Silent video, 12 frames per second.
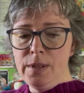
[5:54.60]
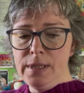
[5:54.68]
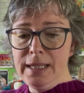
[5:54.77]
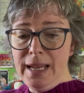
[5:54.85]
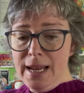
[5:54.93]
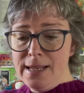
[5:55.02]

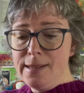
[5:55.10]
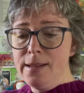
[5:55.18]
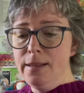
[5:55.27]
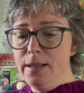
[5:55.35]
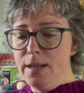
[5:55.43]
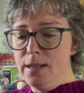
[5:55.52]
guess
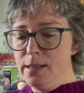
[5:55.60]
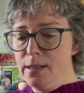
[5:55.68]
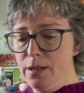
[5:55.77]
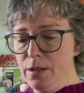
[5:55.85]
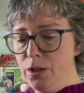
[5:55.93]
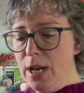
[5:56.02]
that it's
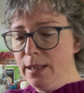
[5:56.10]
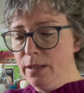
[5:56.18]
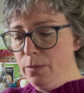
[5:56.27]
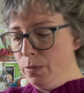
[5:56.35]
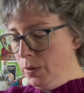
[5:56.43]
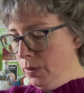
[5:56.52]
a
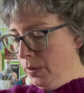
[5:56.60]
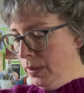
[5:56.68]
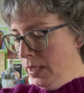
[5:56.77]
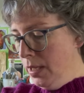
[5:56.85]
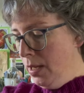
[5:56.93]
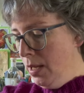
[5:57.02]
Shetland wool,
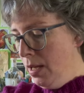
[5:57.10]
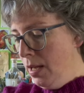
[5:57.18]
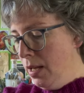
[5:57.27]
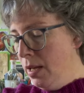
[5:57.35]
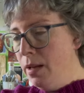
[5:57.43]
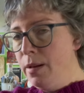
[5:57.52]

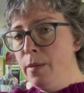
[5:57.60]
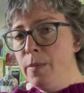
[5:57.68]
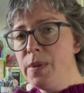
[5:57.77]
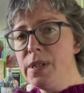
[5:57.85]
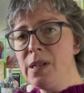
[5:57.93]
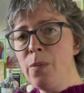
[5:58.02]

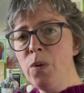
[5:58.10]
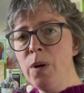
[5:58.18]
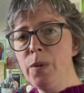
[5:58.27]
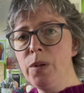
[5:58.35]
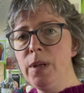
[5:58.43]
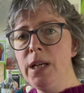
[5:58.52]
somewhere
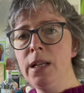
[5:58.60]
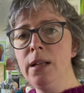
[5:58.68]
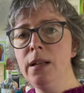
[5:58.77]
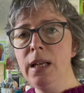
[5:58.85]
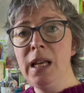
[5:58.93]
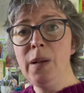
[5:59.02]

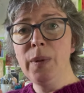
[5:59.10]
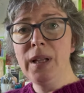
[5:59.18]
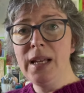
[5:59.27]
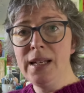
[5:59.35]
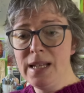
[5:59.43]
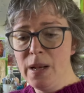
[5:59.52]
between 8-ply
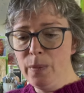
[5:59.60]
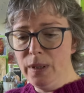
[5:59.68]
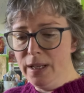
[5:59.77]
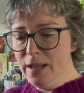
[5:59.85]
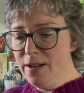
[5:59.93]
and 10-ply.